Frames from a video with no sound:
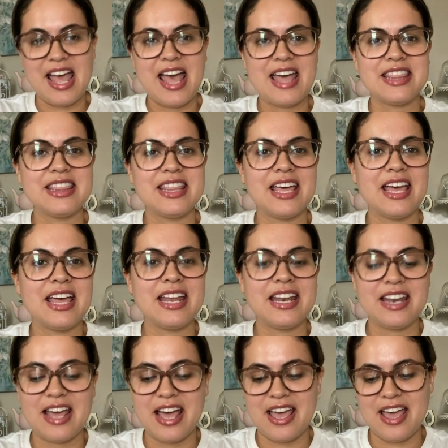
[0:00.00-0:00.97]
And
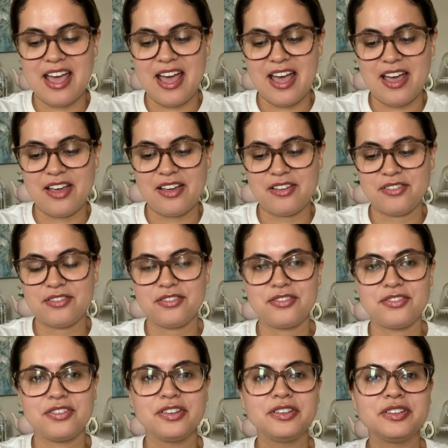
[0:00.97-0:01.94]
then I have
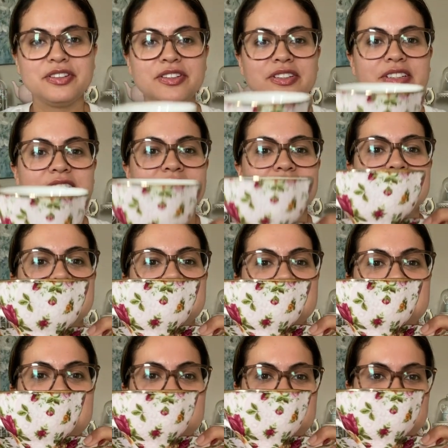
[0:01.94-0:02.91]

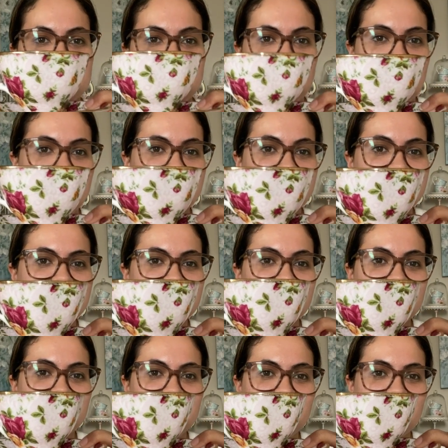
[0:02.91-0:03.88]
this one,
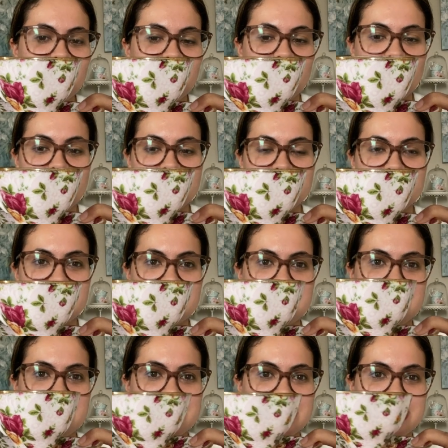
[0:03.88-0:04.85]
which
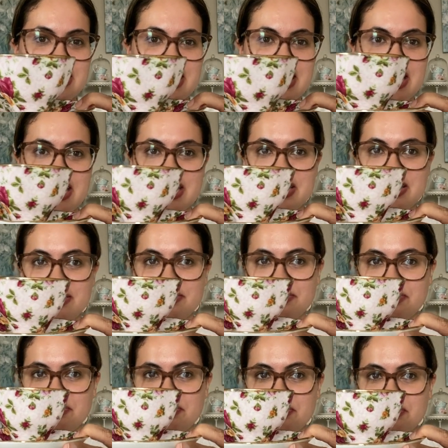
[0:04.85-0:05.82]
is in
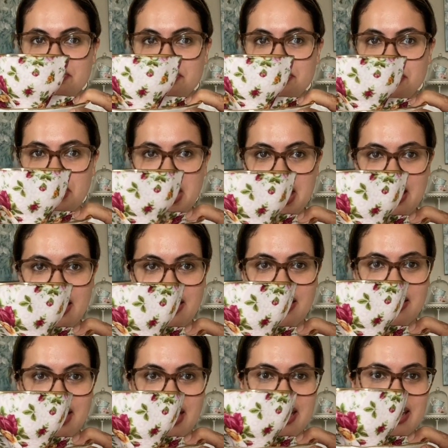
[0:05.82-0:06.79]

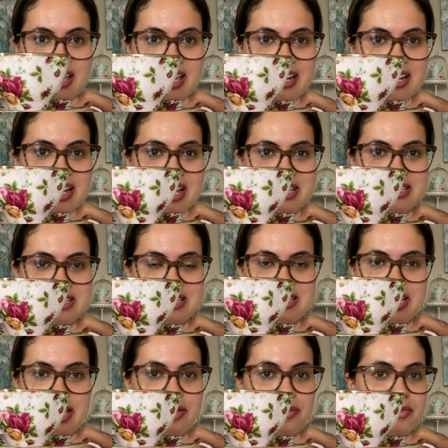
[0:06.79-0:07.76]
pink. And again, it has the
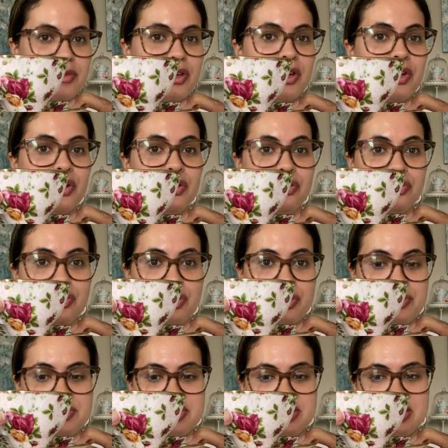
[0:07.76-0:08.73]
same
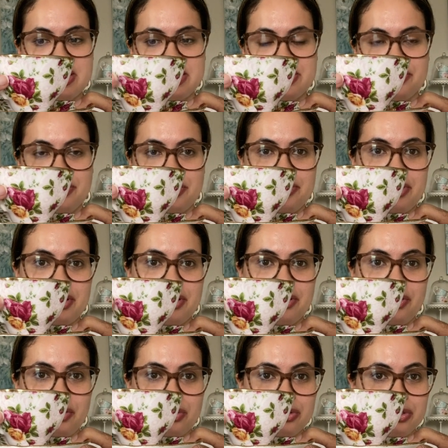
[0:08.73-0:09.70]
roses from
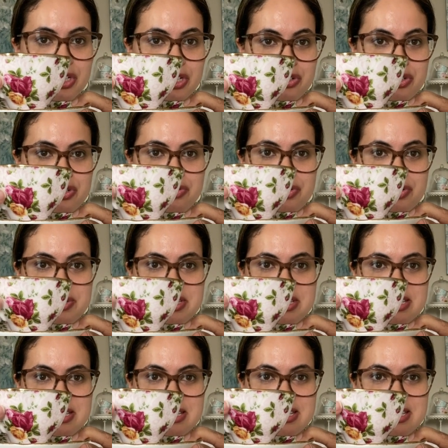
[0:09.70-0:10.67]
the Old Country
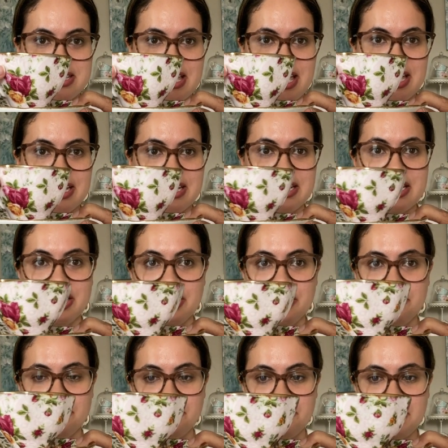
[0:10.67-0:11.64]
Roses design,
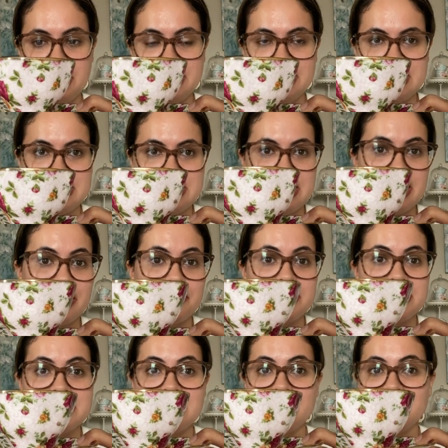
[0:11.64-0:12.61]
but the teacup
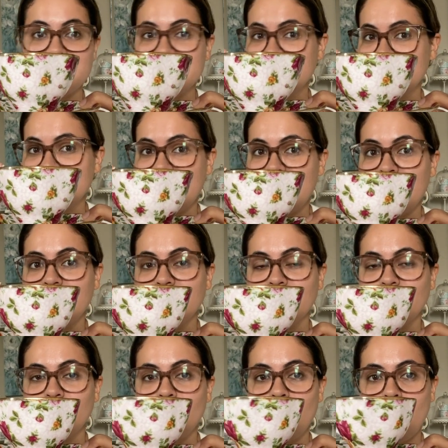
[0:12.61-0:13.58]
itself is not
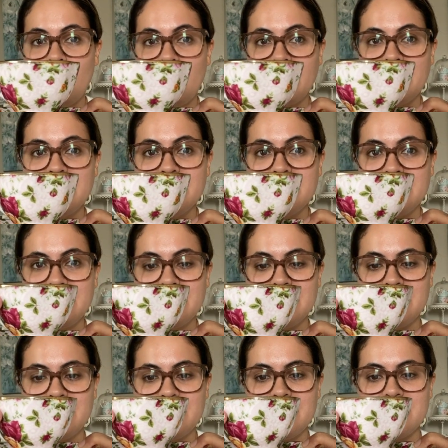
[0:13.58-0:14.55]
white,
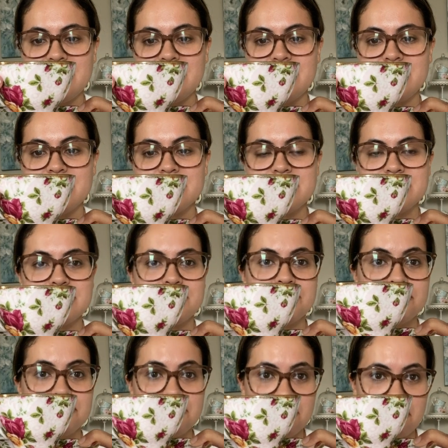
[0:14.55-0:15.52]
it is
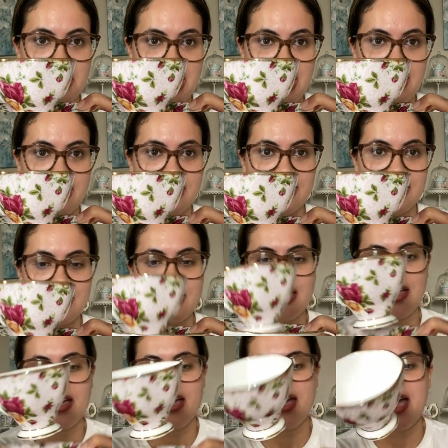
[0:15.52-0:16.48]
pink.
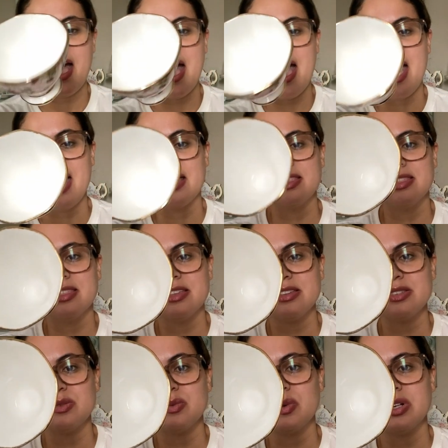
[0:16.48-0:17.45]
And
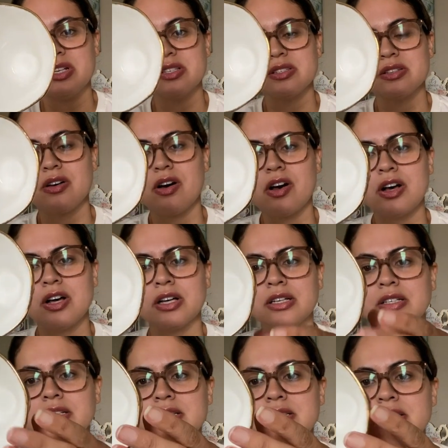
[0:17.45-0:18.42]
this one is
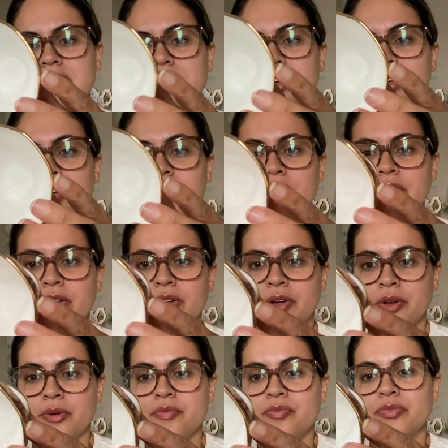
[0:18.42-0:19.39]
called
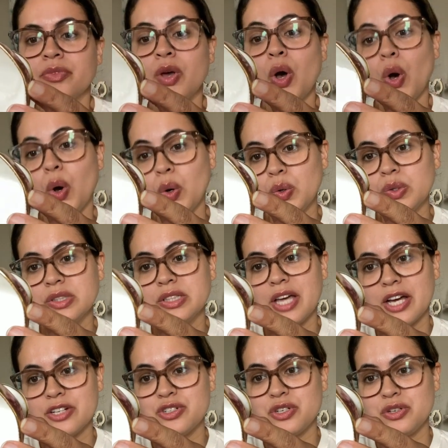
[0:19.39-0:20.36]
Old
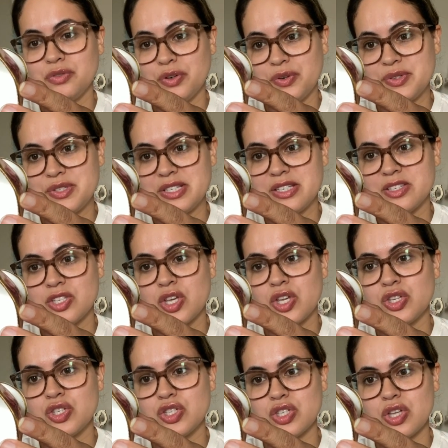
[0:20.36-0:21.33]
Country Roses
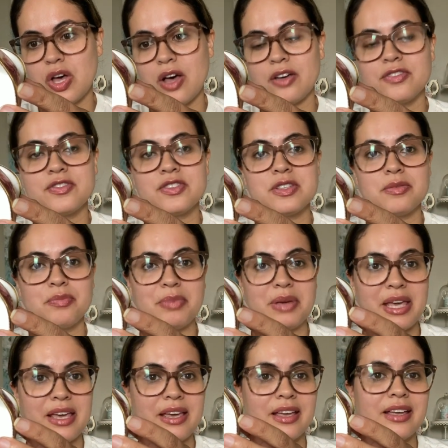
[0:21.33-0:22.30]
Soft
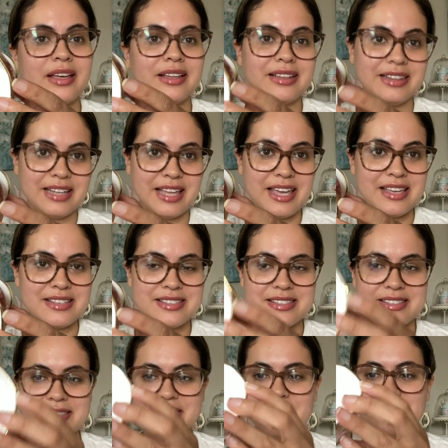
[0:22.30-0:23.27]
Pink
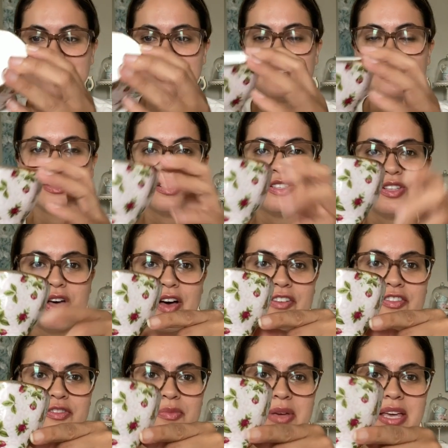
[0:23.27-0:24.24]
Lace.
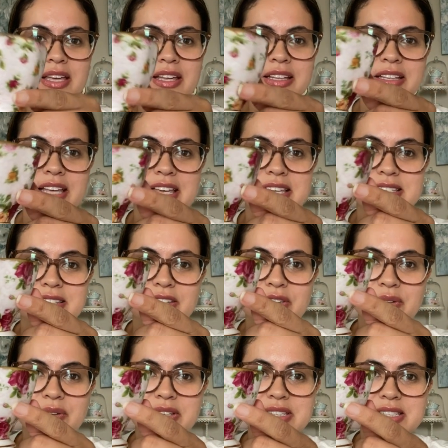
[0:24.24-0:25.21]
Soft pink lace,
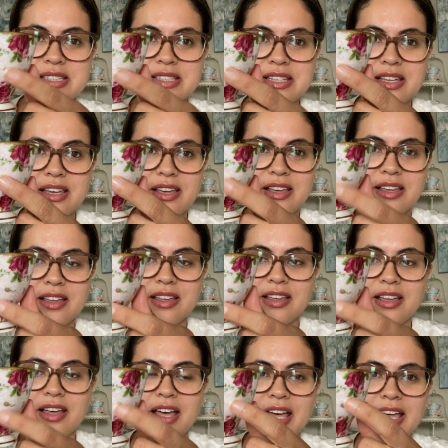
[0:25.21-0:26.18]
and you can see
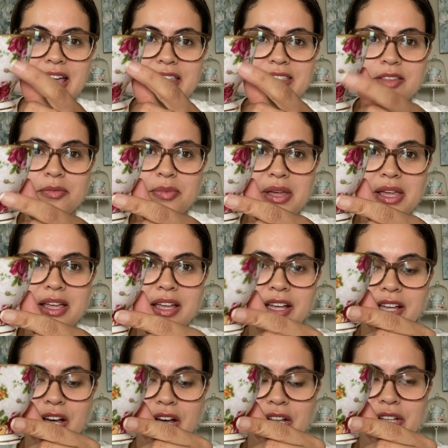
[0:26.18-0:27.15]
again the
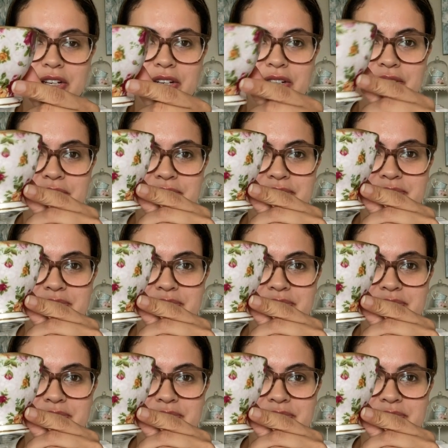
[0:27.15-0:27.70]
pink color.